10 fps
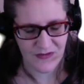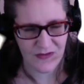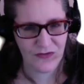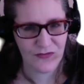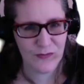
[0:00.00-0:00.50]

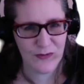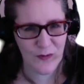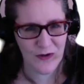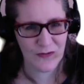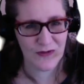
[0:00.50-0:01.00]
So if you've been
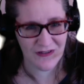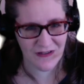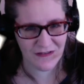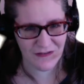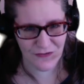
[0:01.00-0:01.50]
wondering,
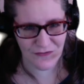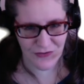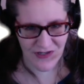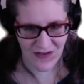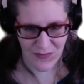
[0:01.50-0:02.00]
does the
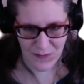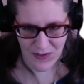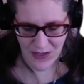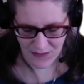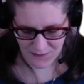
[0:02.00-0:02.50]
universe have my
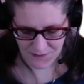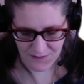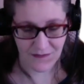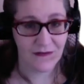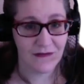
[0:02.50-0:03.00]
back?
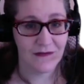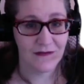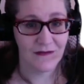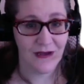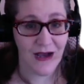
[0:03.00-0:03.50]

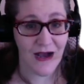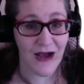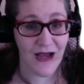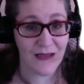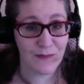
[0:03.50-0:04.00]

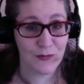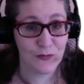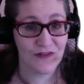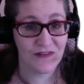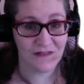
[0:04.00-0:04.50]
I
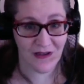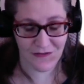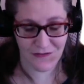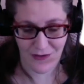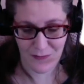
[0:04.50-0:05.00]
pulled the deck,
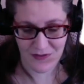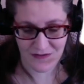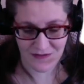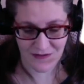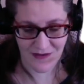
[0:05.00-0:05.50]
so I'm going
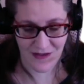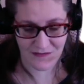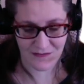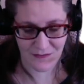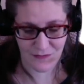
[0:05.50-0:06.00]
to say yes.
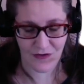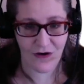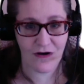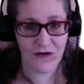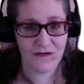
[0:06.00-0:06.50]
So the
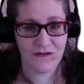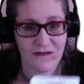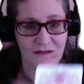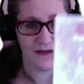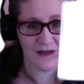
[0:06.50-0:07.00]
card to
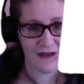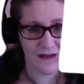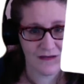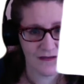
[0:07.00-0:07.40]
the day,